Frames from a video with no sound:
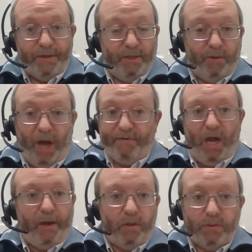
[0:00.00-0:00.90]

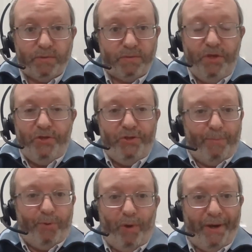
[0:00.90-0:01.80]
Avocados,
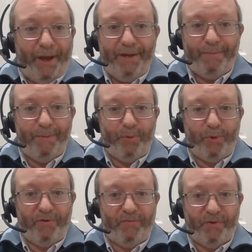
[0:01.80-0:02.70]
number one item
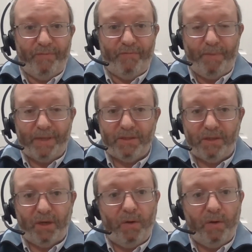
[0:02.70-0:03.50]
imported from Mexico.